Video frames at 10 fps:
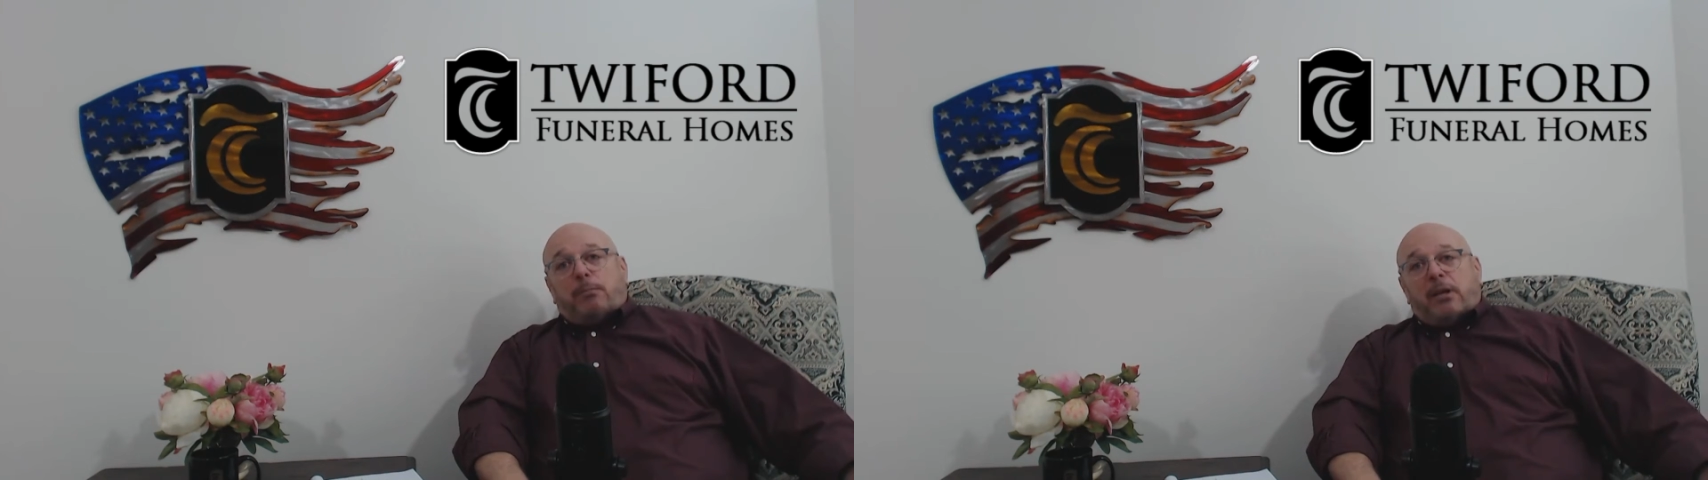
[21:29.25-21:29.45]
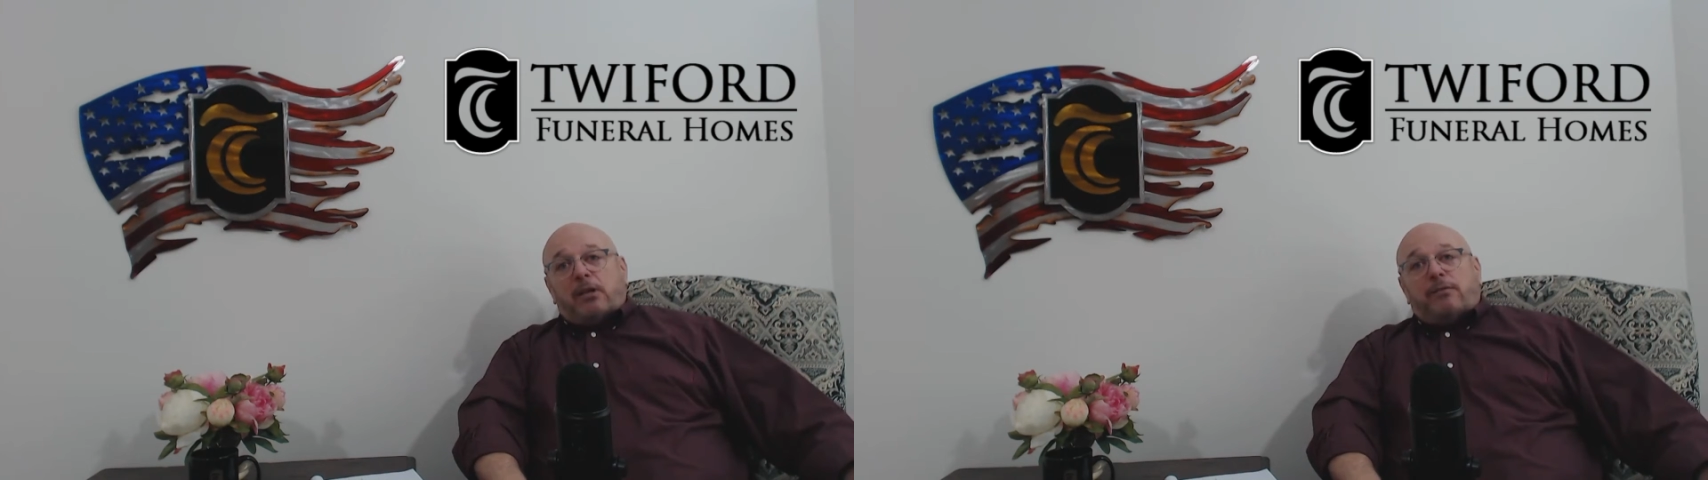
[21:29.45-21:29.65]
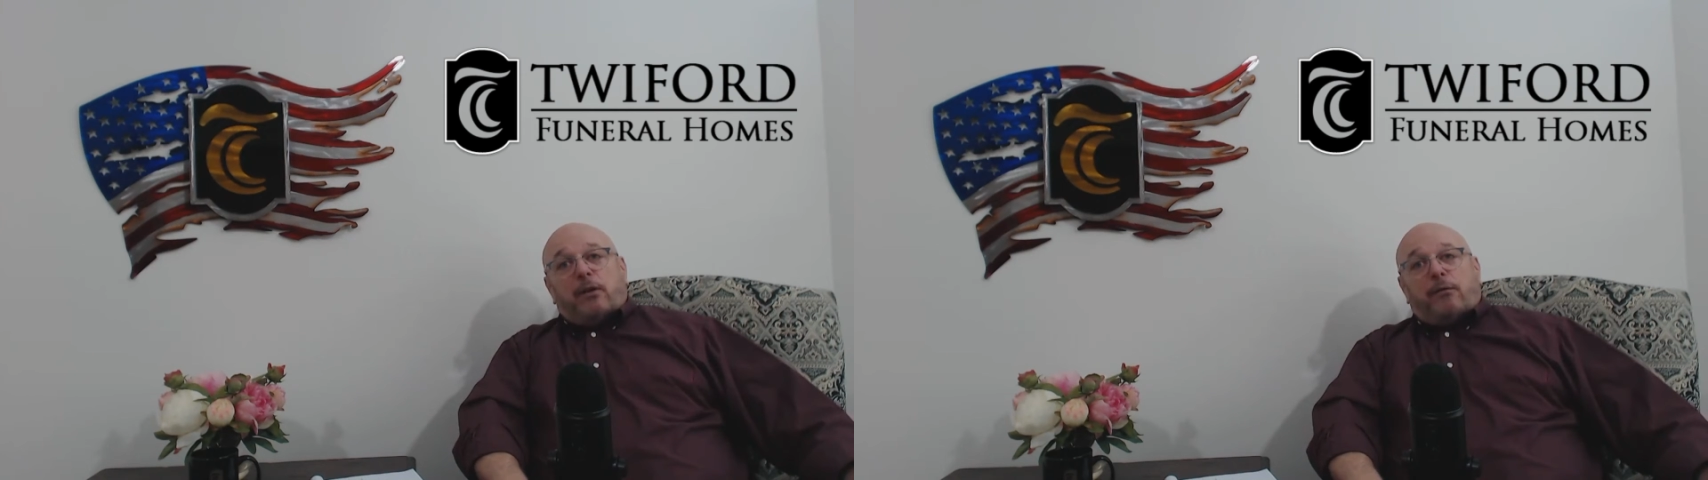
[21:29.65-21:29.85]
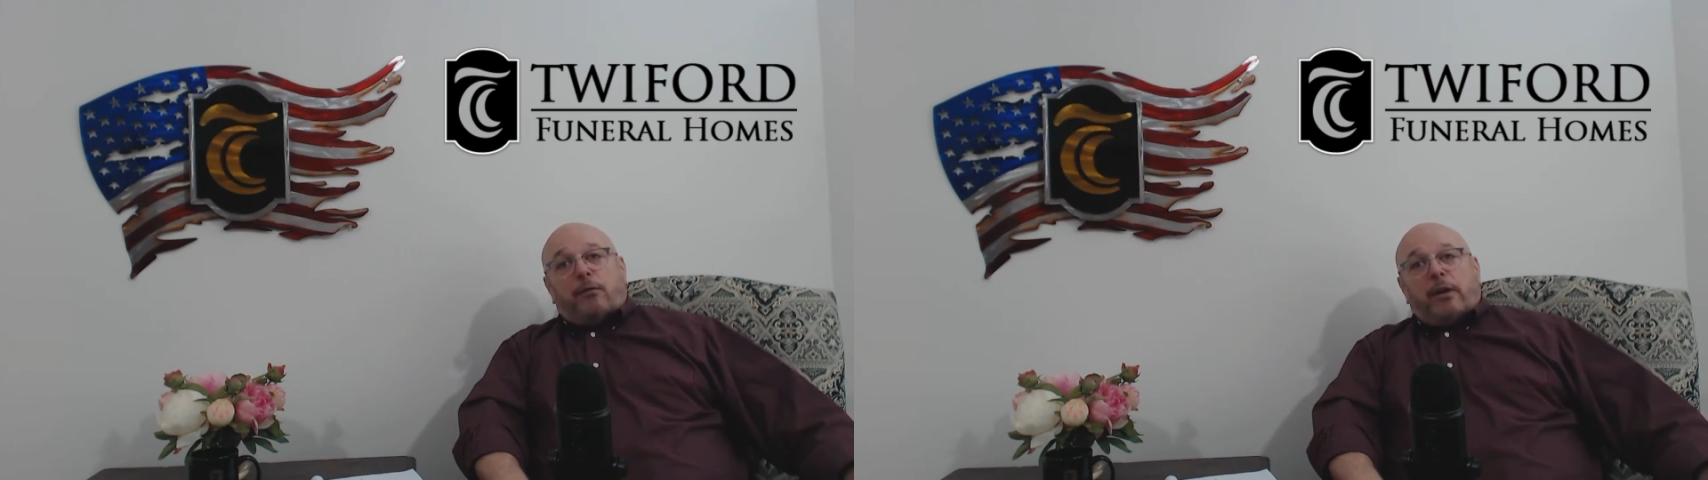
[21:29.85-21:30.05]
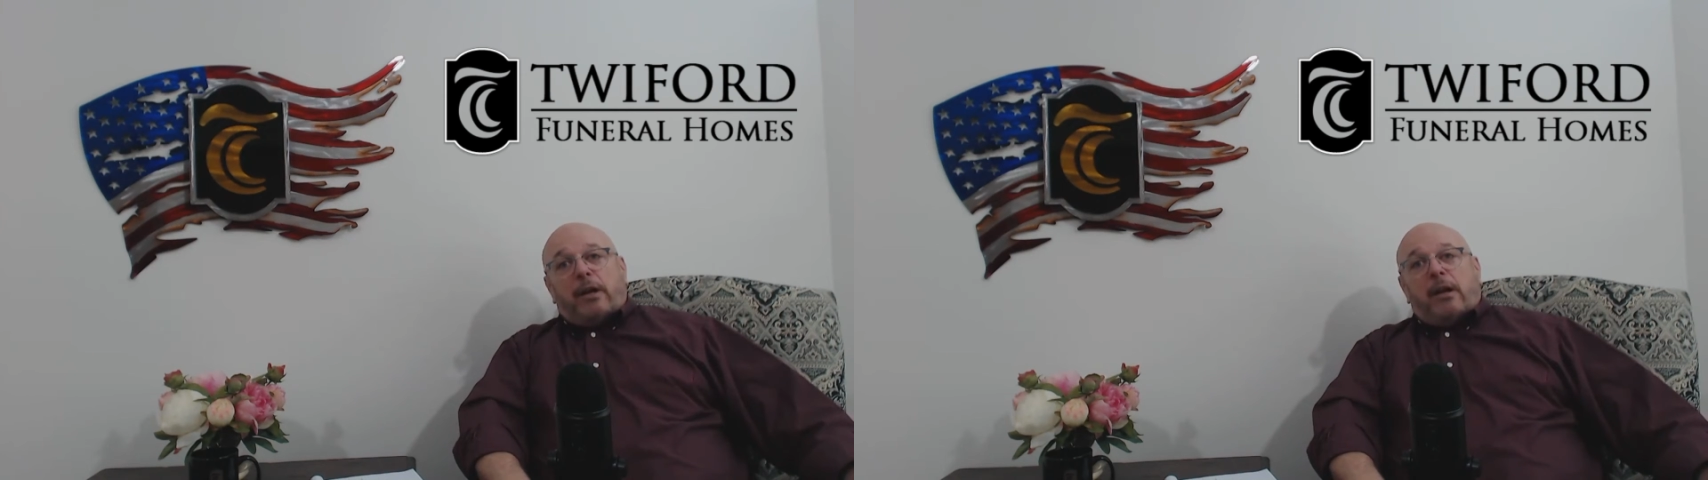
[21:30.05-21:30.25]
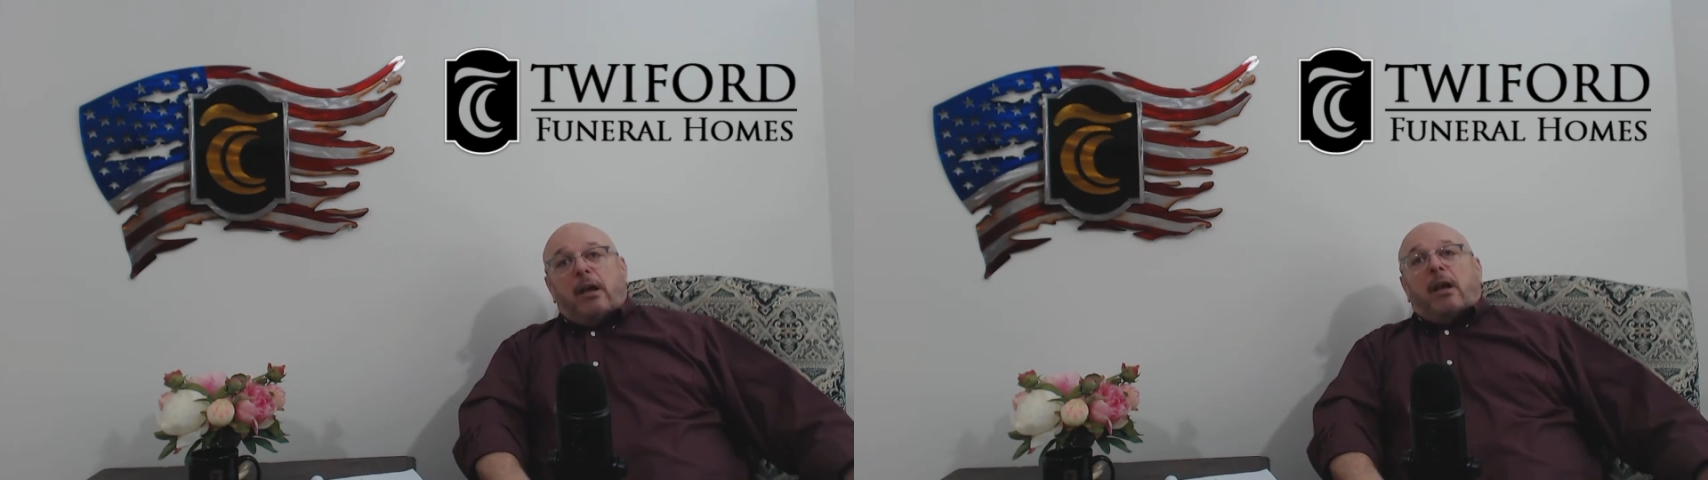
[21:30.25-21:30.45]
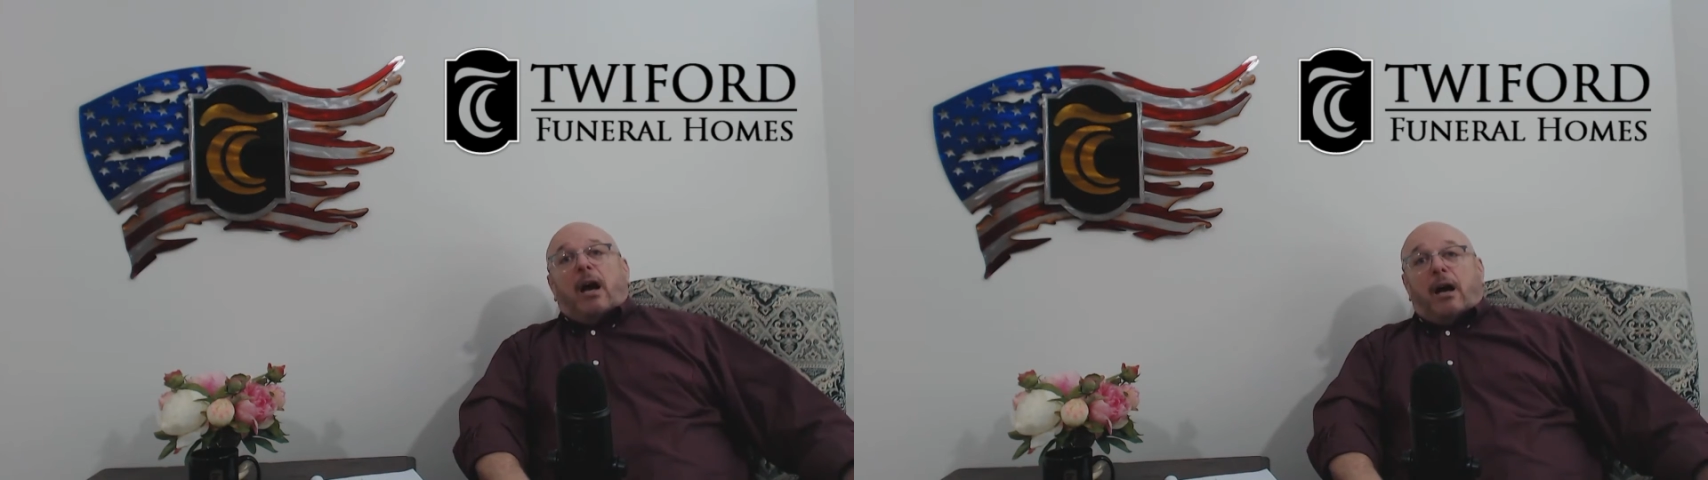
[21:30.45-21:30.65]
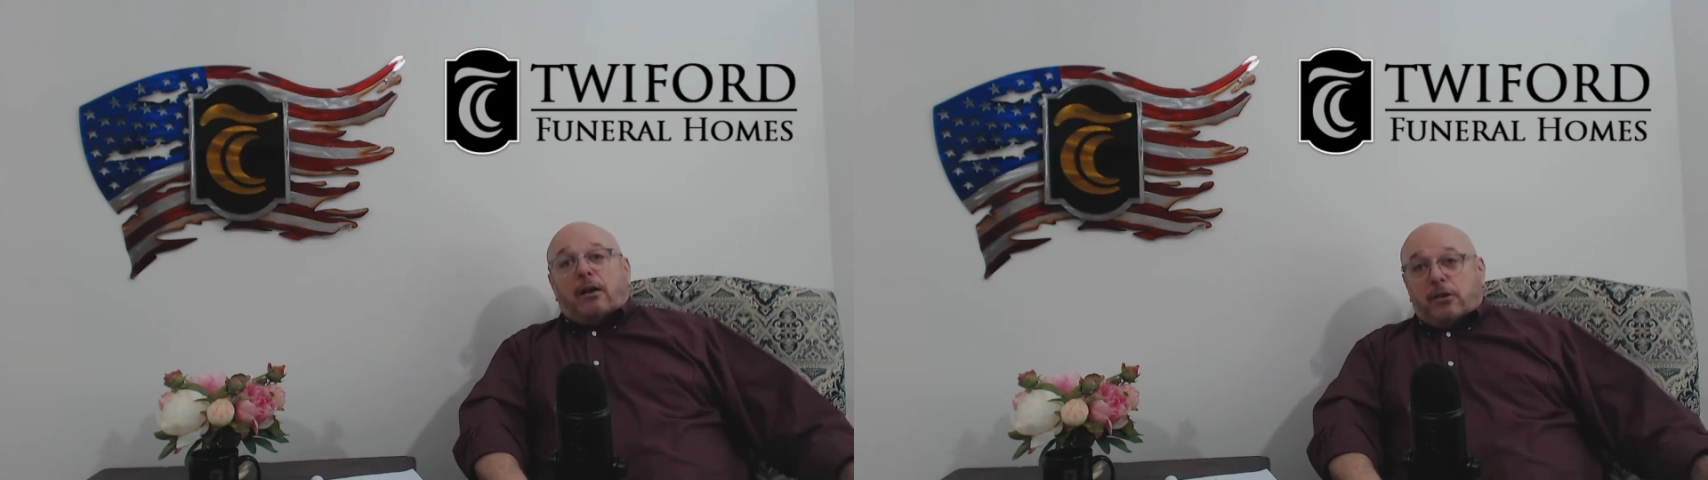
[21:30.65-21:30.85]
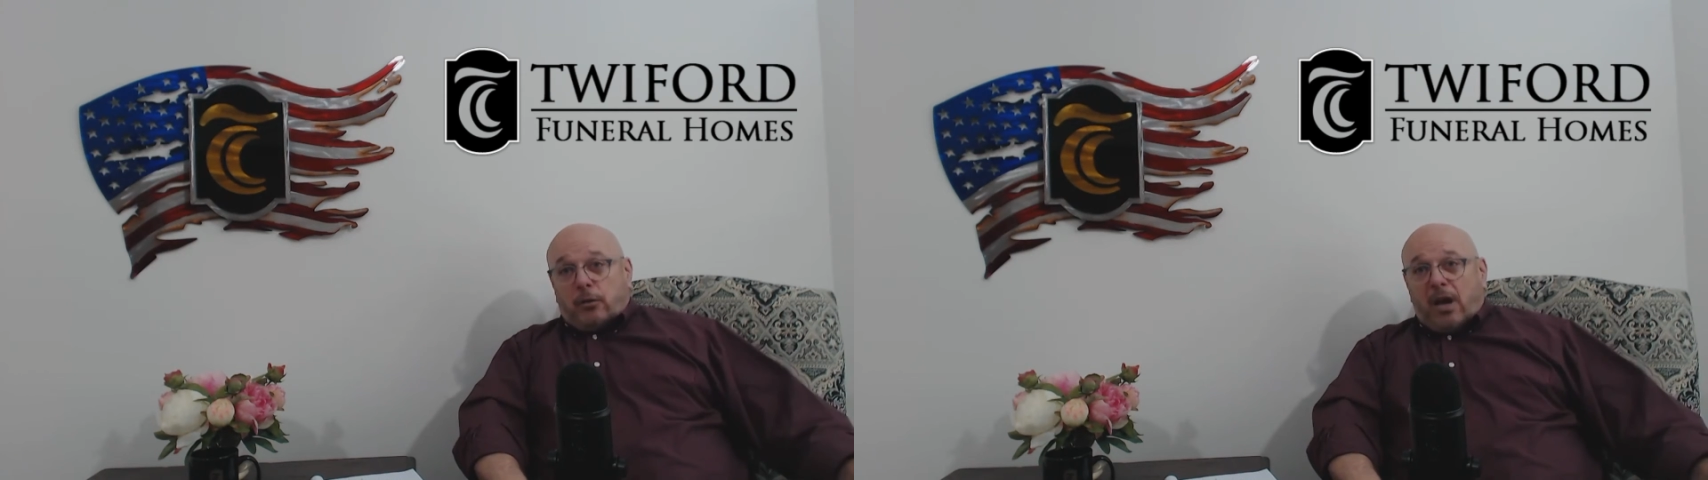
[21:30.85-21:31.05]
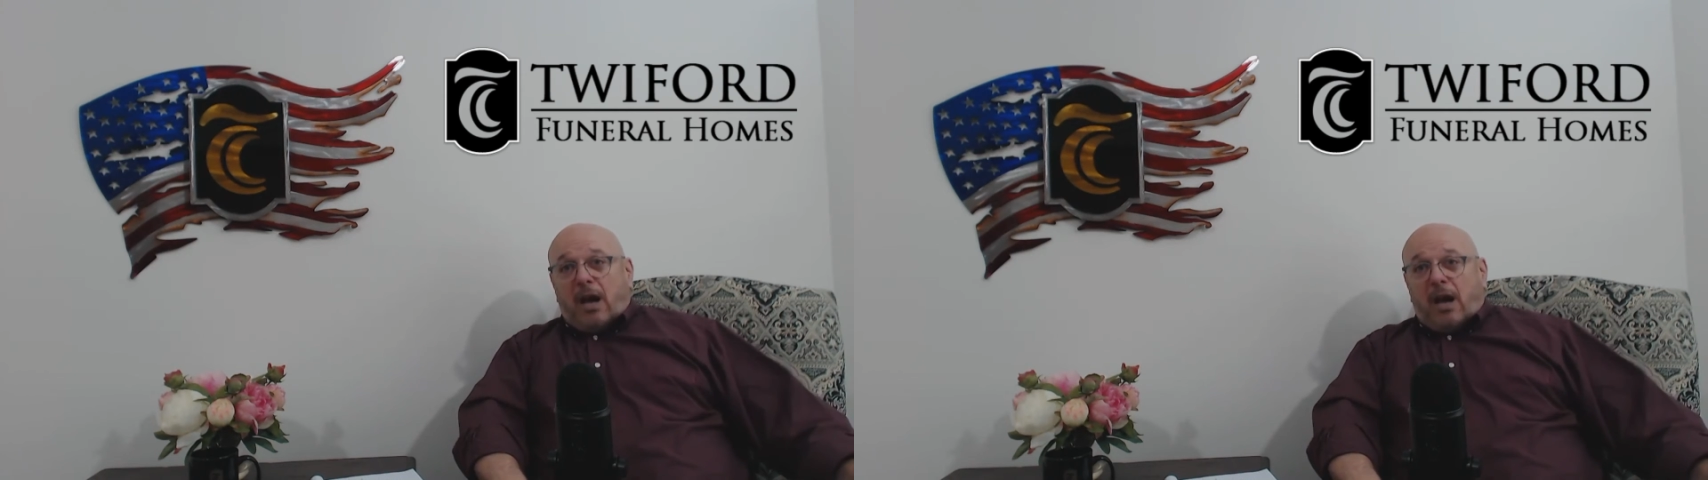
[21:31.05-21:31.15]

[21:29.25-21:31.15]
please feel free to